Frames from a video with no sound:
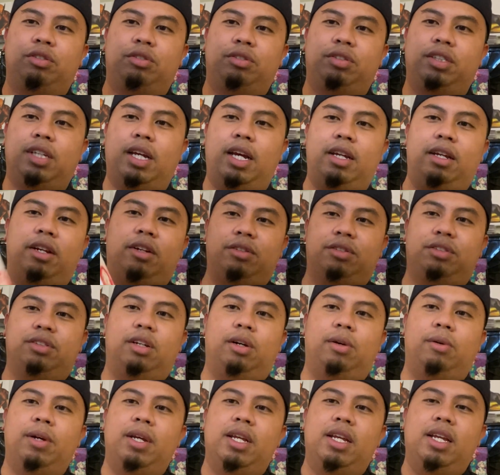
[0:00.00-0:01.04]
set here.
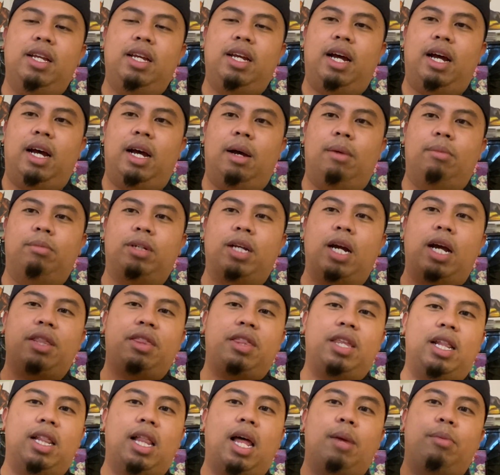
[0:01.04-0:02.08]
So got
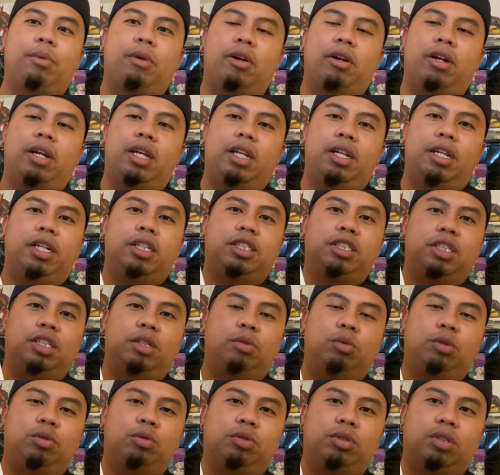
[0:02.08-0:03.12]
the library
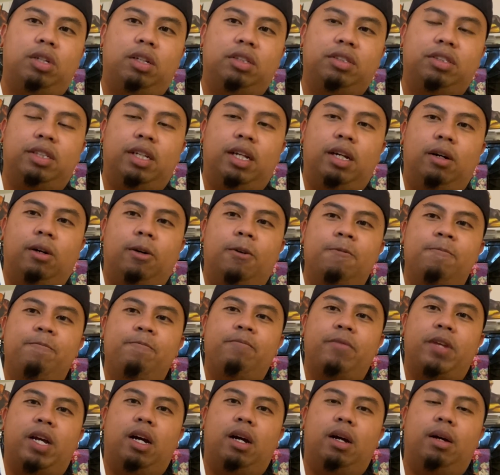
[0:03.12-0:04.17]
edition, which was on sale
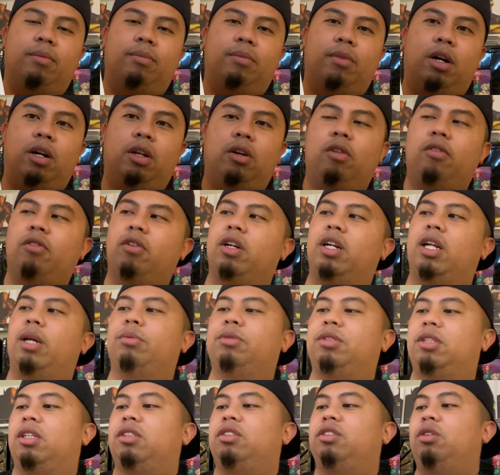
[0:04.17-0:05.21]
over on
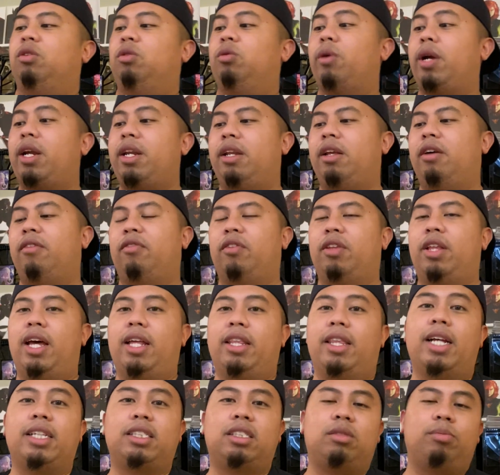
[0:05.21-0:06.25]
Amazon. So great deal for that.
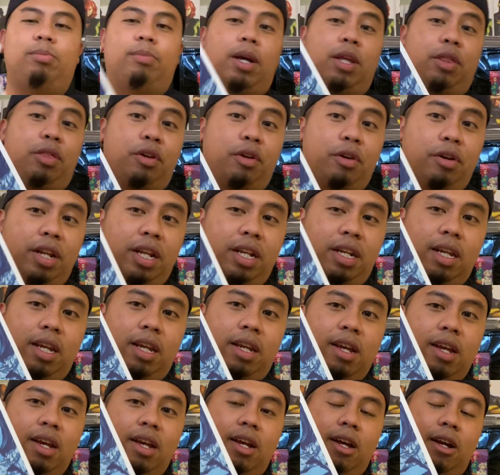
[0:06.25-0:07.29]
That's my 3rd
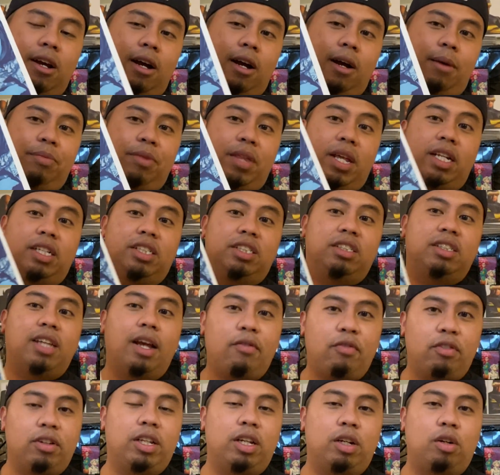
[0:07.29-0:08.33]
indie. That is
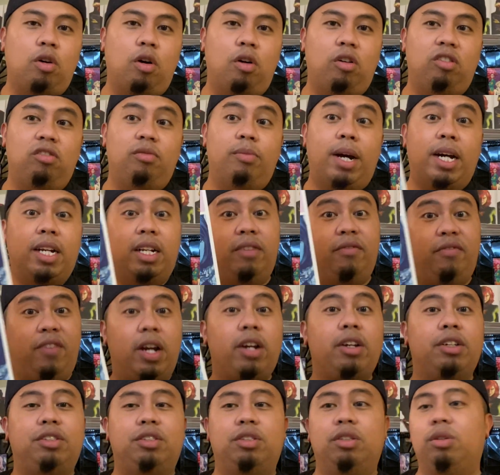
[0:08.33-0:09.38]
definitely a goal of mine, and
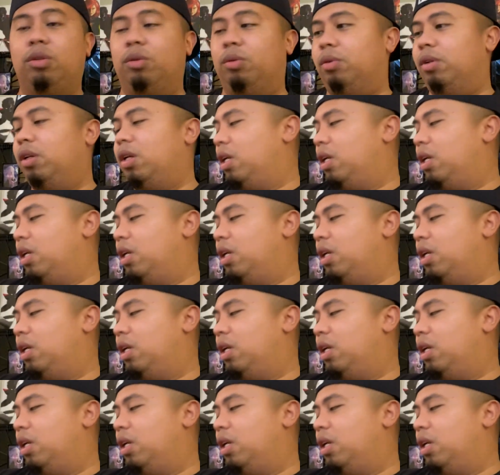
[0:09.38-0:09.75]
very soon,